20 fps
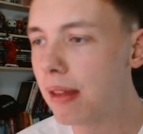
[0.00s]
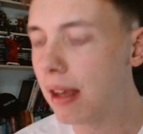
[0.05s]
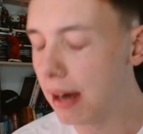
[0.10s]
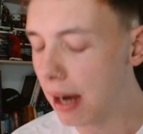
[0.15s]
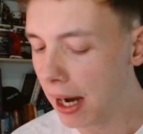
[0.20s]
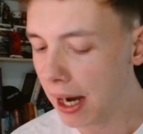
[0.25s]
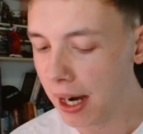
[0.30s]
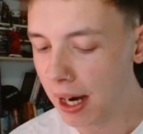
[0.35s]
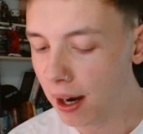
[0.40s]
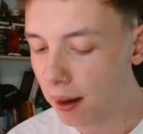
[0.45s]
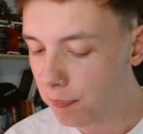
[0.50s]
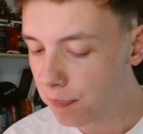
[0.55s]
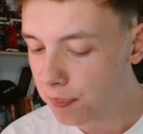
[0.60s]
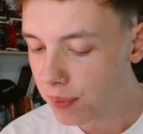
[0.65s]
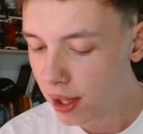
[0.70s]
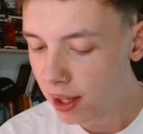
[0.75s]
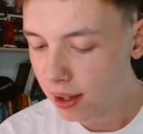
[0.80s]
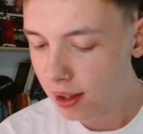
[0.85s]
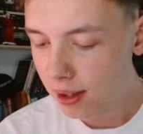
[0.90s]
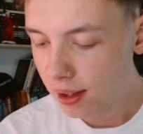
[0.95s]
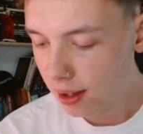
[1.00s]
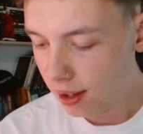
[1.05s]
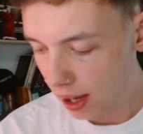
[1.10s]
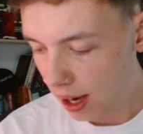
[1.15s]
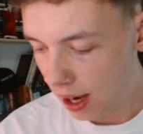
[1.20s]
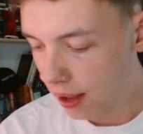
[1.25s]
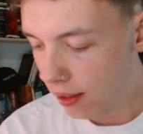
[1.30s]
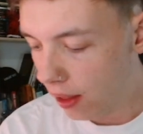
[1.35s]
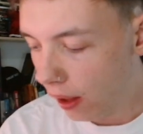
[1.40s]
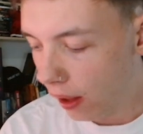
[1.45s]
And
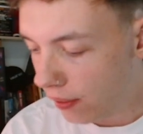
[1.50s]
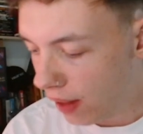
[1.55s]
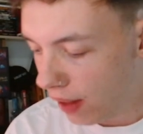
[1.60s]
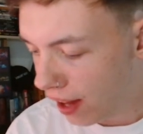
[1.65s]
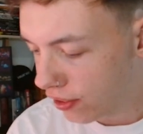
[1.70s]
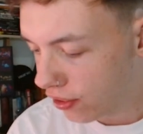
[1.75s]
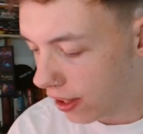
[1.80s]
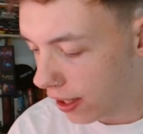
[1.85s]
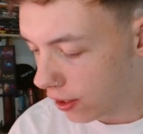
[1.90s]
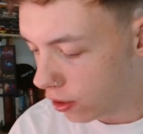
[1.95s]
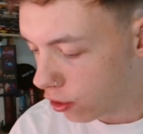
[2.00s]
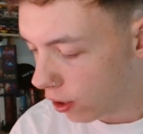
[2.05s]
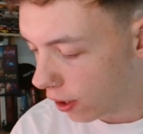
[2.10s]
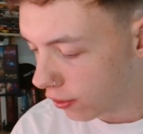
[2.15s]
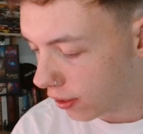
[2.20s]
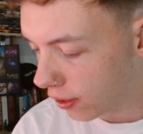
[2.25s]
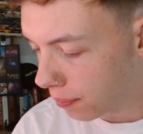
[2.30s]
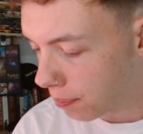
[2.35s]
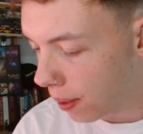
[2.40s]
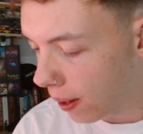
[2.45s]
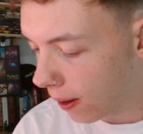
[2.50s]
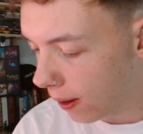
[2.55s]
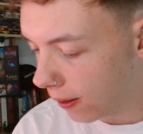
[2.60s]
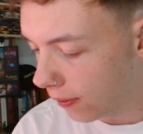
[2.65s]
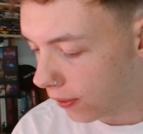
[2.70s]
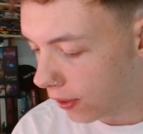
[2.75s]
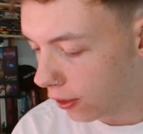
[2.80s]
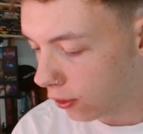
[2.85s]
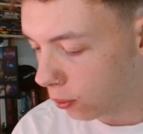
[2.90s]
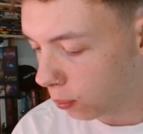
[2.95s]
that's an interesting part
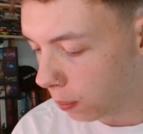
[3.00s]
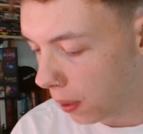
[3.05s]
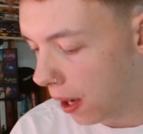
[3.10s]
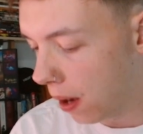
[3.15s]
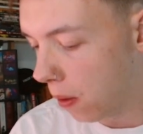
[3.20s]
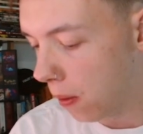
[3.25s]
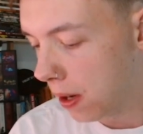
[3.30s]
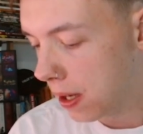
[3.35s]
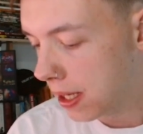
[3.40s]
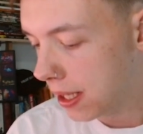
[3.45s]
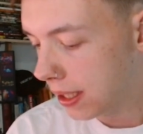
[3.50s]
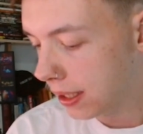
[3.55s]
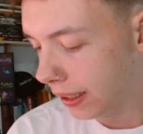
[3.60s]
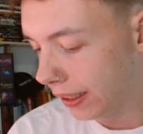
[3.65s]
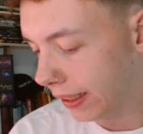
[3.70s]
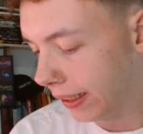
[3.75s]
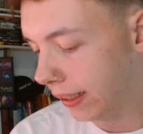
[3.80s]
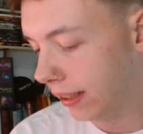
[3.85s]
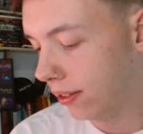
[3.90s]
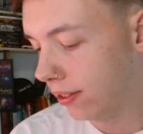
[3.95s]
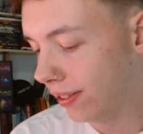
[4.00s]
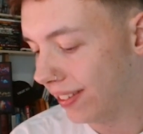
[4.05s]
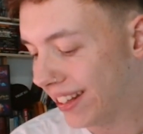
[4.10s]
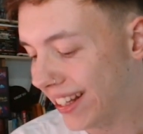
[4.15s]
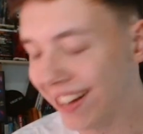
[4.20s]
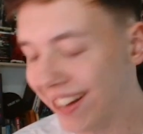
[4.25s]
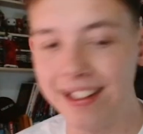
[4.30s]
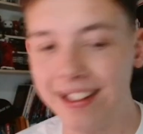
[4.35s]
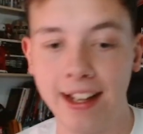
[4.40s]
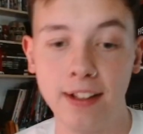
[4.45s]
of it as well, is the
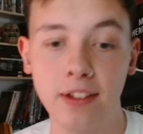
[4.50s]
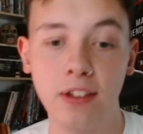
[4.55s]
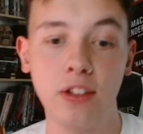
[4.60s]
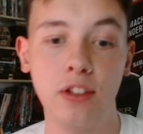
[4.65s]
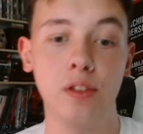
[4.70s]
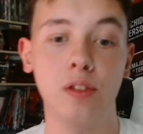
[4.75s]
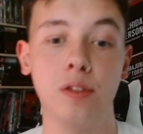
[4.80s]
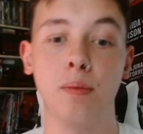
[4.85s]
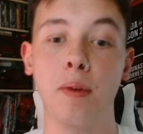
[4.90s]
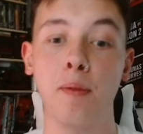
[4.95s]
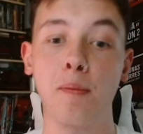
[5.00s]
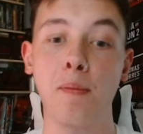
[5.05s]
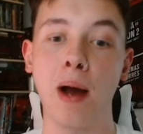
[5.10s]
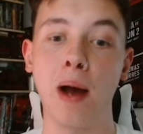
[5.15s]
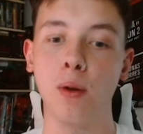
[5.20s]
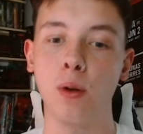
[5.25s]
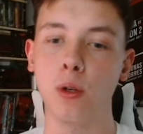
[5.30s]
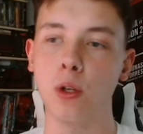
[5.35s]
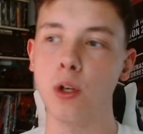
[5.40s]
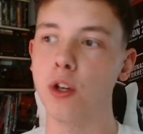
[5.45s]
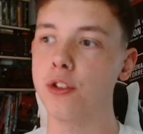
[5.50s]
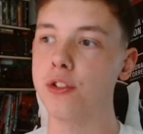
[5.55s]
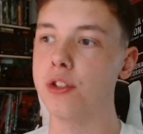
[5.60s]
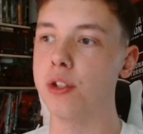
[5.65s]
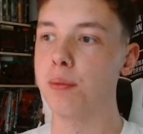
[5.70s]
athleticism of Paulo Costa,